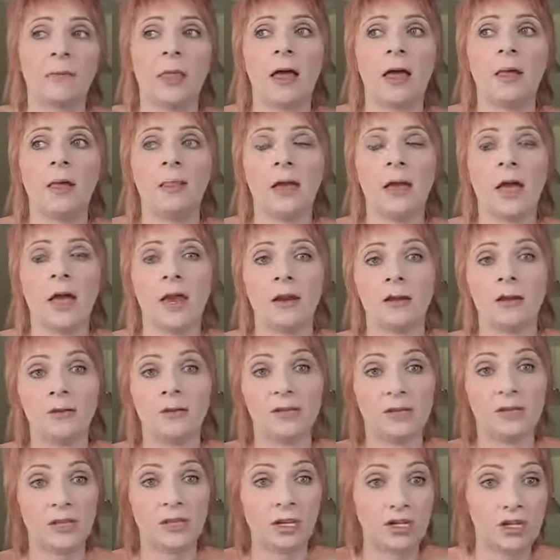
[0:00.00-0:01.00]
and then
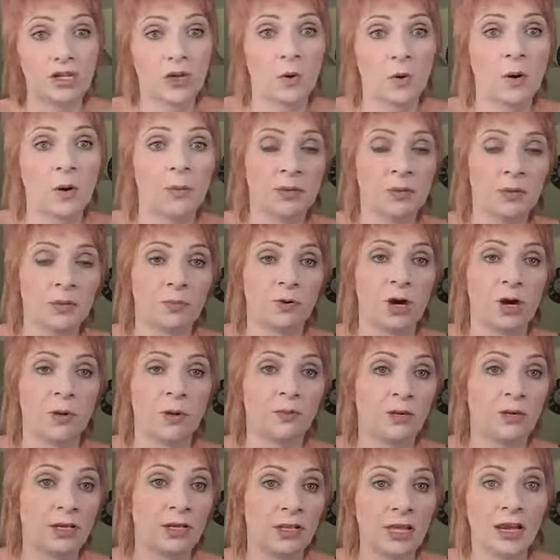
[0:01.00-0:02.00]
they show up at the
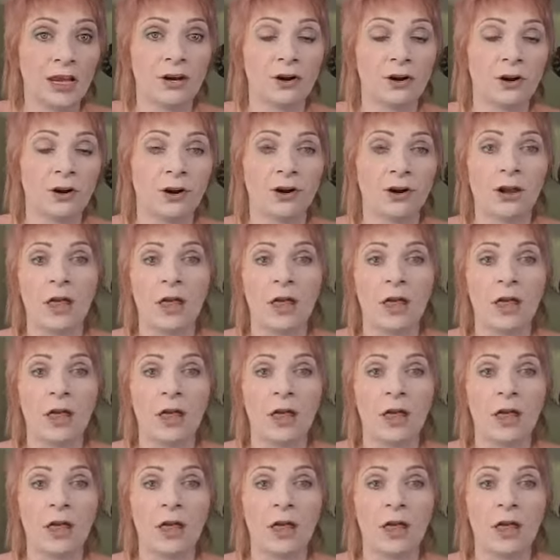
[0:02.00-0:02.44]
property later